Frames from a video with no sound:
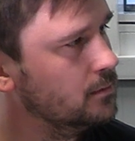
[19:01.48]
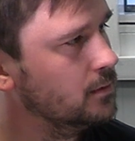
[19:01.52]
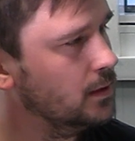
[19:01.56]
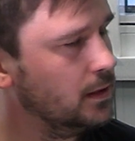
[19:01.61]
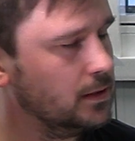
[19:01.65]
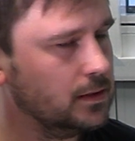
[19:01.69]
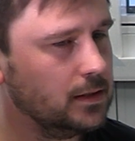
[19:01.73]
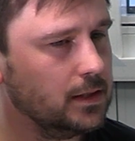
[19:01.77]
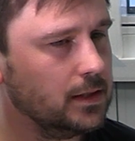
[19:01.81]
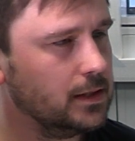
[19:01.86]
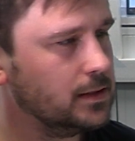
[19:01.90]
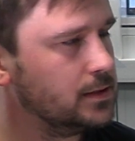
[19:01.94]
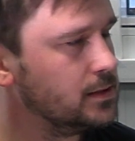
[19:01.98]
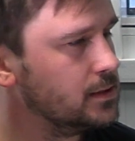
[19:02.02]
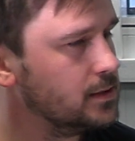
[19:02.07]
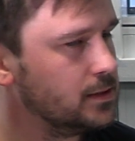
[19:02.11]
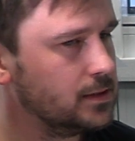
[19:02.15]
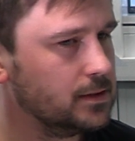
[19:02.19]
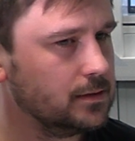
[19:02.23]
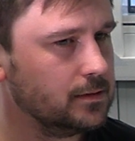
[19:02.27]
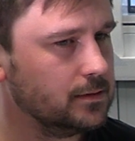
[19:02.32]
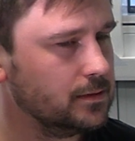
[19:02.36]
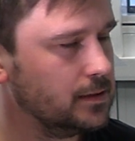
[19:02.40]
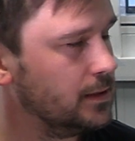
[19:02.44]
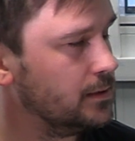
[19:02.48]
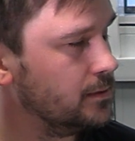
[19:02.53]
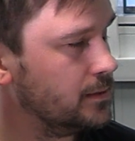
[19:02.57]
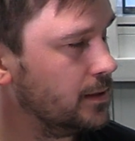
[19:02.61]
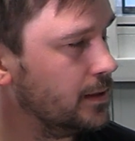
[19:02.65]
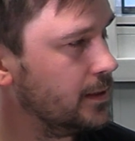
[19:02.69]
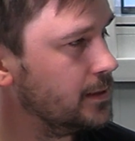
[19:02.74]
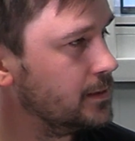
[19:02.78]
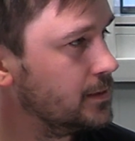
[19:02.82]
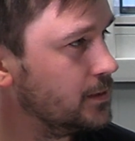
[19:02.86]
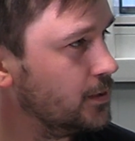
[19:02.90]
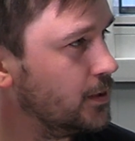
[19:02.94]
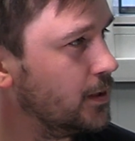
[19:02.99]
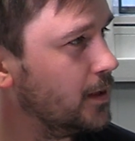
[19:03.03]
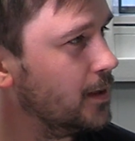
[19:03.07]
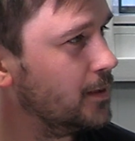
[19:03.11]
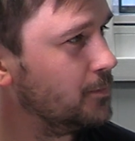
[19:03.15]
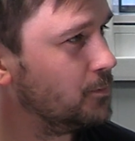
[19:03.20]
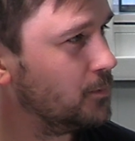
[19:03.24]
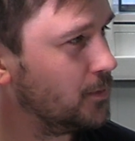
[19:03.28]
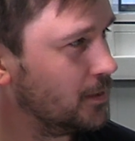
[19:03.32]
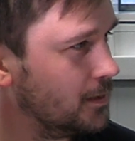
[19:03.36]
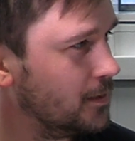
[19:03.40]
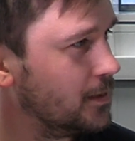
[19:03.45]
And things takes
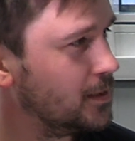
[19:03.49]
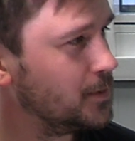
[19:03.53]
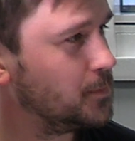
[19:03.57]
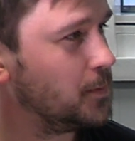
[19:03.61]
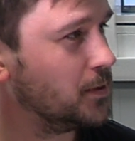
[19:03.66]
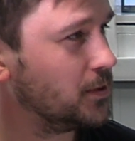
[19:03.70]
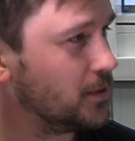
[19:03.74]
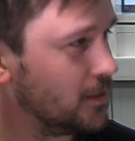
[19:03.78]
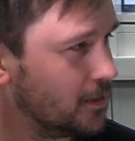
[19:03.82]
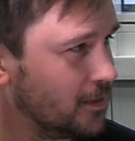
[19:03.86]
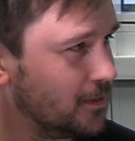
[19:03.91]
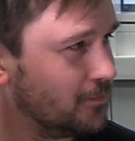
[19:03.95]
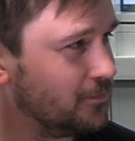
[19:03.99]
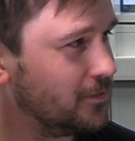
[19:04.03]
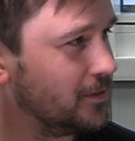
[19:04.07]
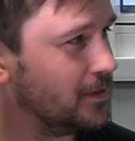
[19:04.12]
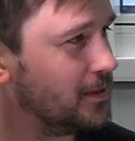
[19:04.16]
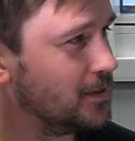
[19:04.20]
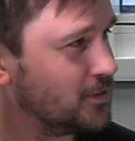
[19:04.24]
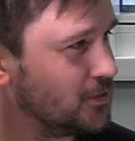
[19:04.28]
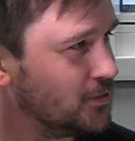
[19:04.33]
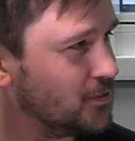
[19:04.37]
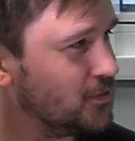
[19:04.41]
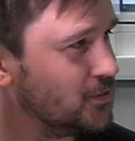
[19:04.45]
time, and especially in the financial